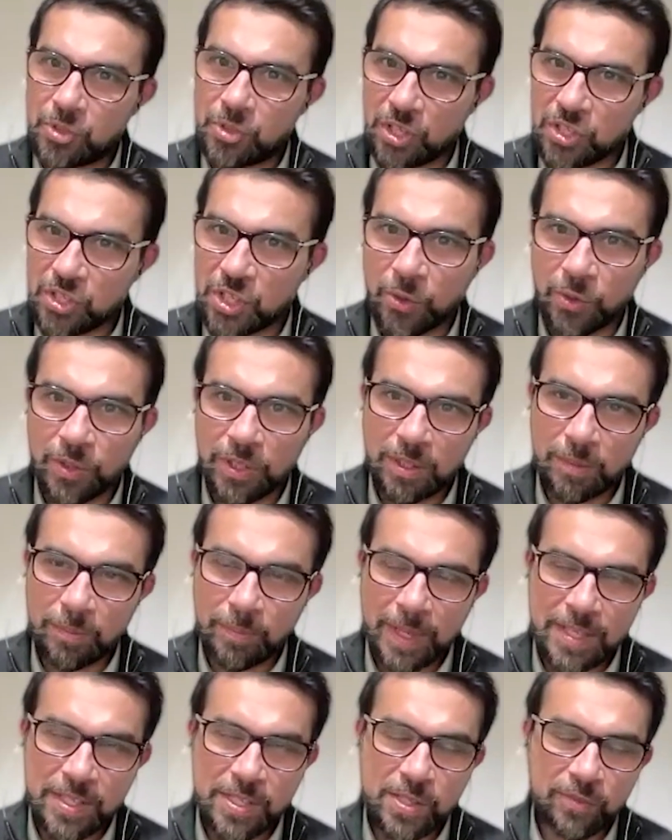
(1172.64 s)
judging on the
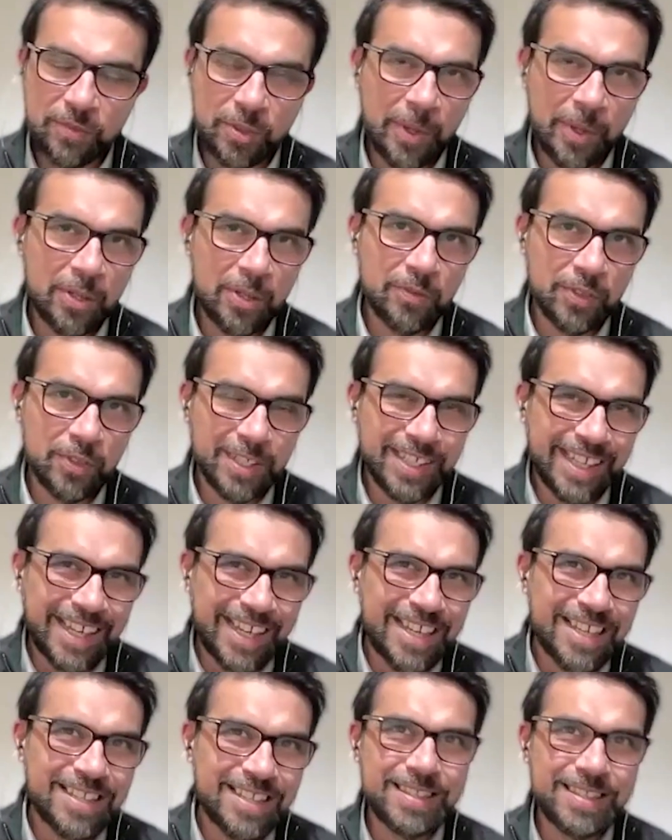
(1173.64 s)
basis of the merit of the
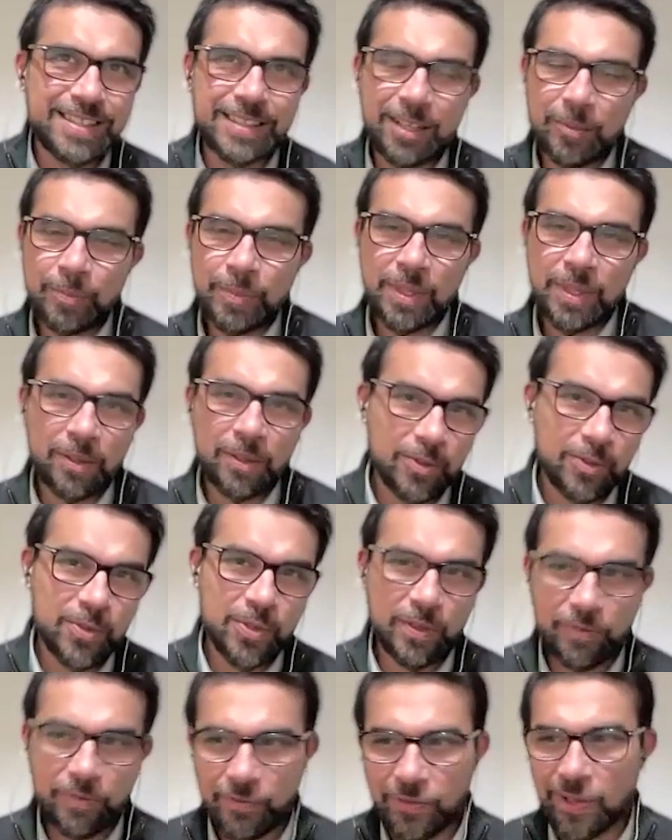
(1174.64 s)
case. There'll be
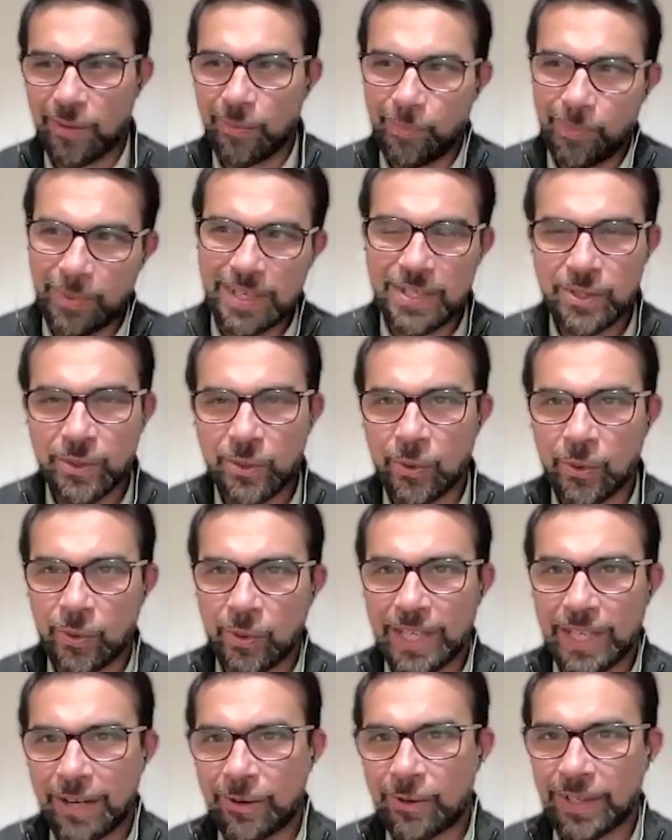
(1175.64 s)
lots of
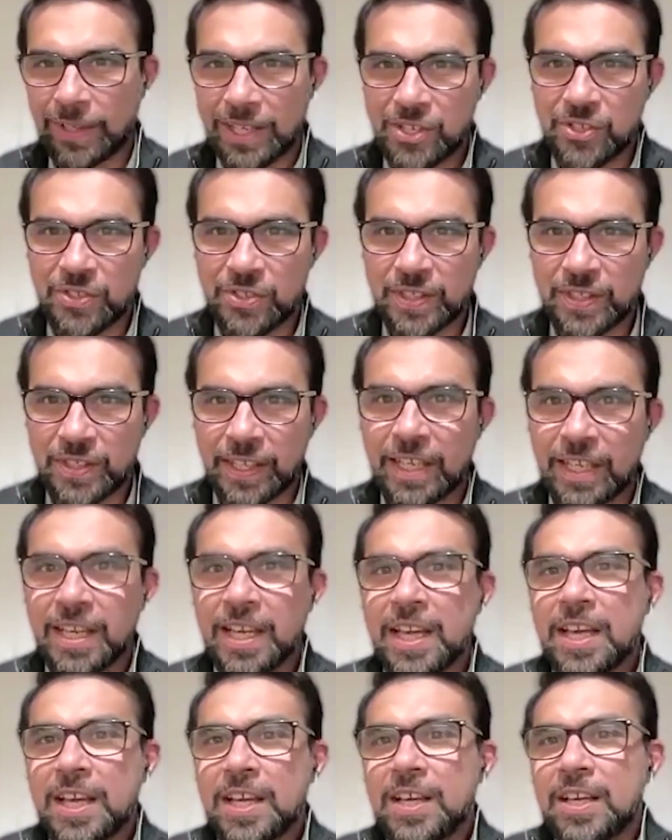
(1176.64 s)
political calculations there.
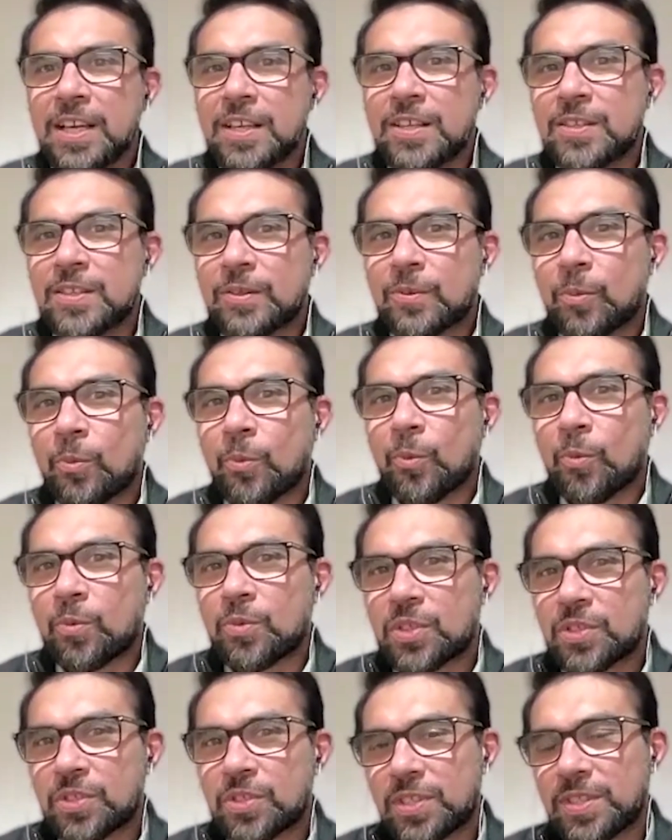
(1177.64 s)
So
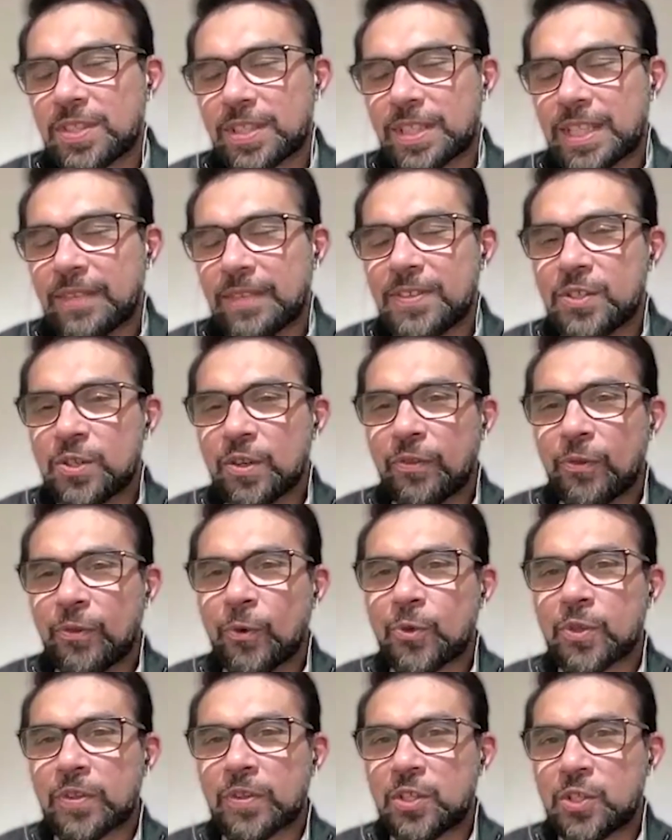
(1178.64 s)
just give us your
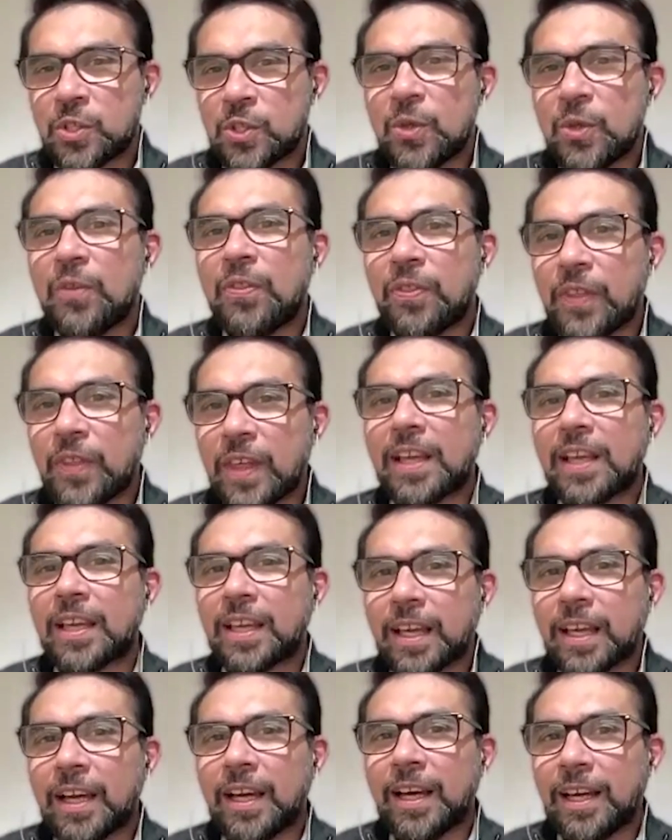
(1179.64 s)
thoughts on that. Do you
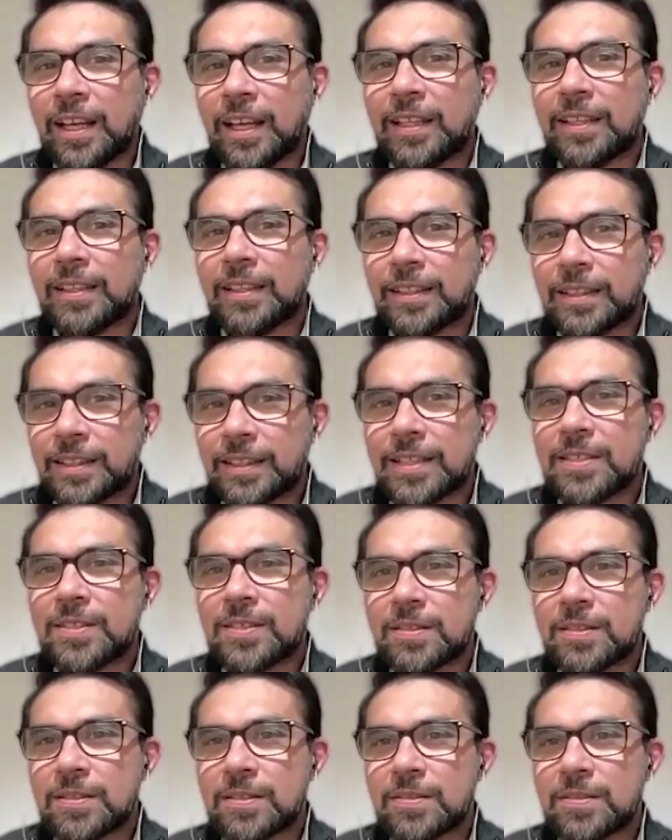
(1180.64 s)
think
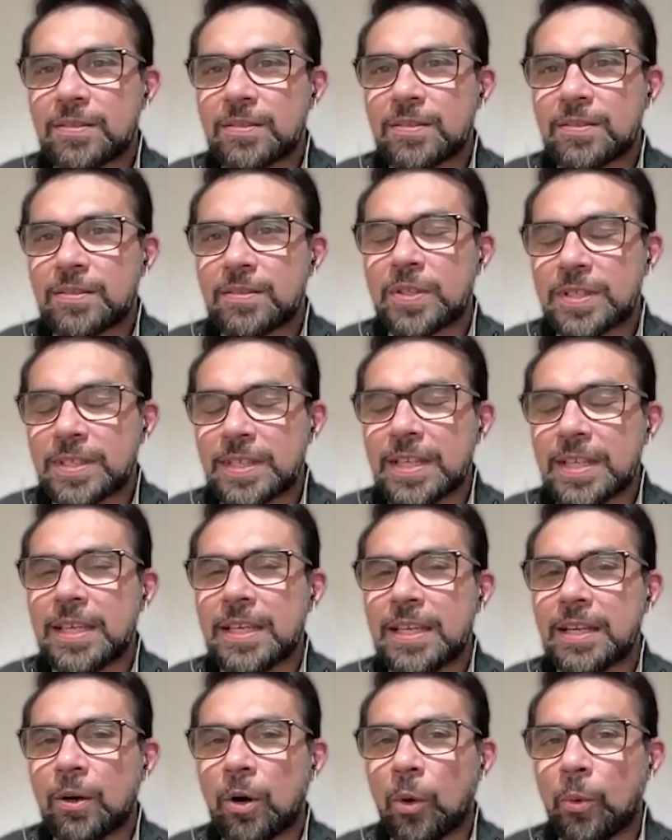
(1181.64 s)
we could
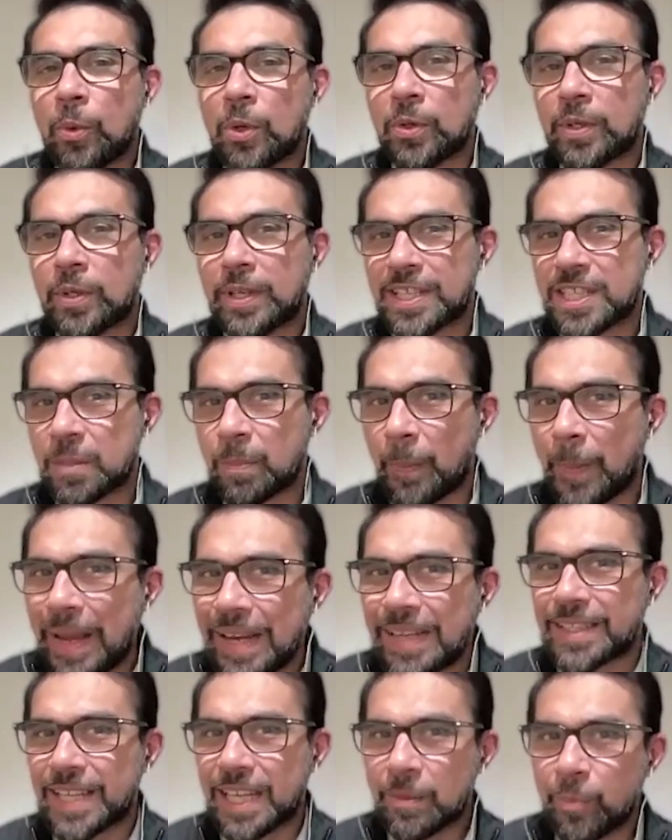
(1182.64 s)
see, or we could
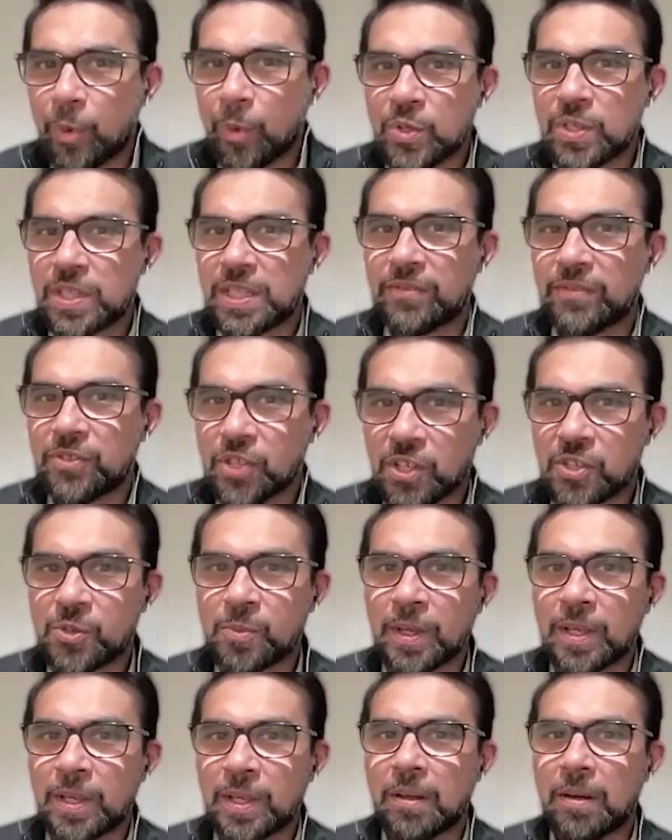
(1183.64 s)
expect, a positive
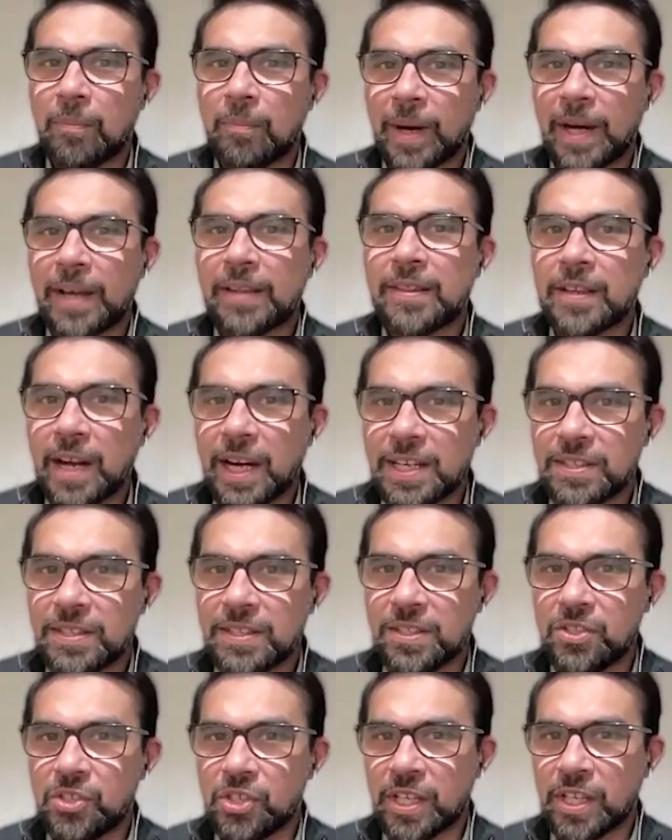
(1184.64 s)
judgment by the
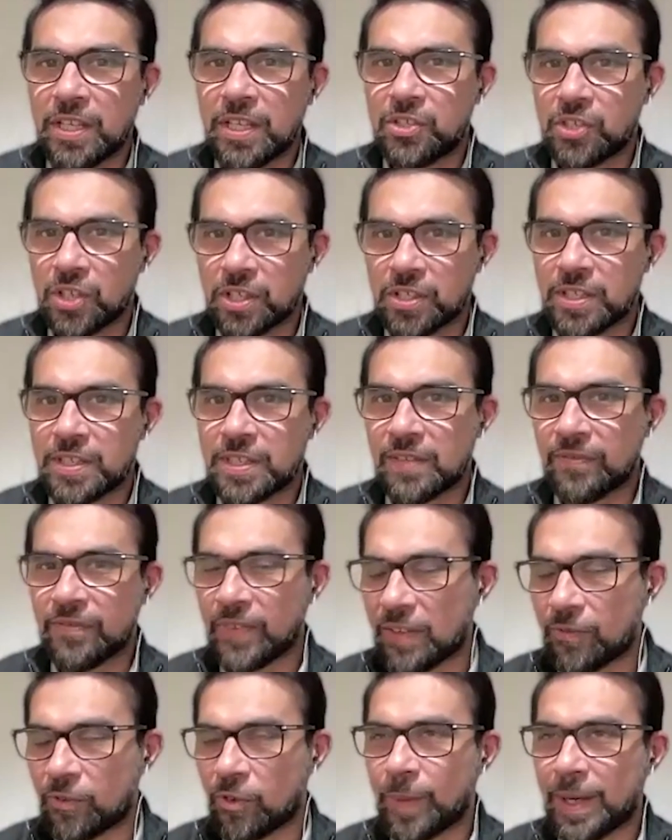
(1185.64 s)
ICJ judges in
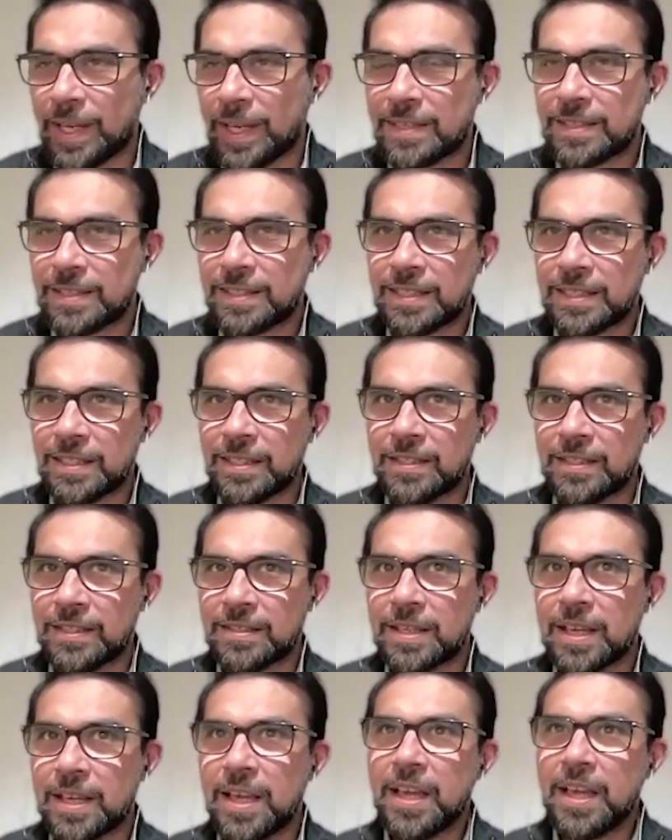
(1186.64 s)
favor of
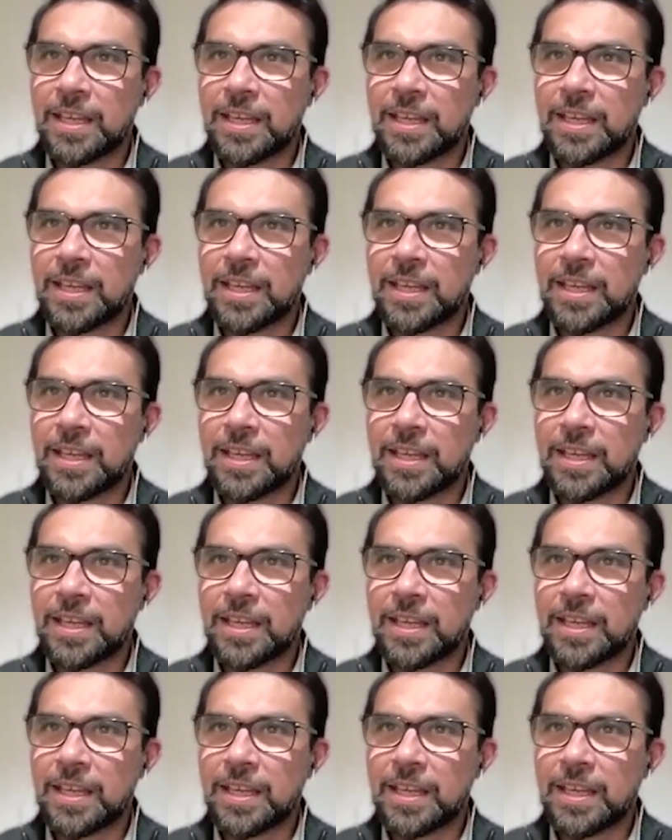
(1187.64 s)
Palestinians,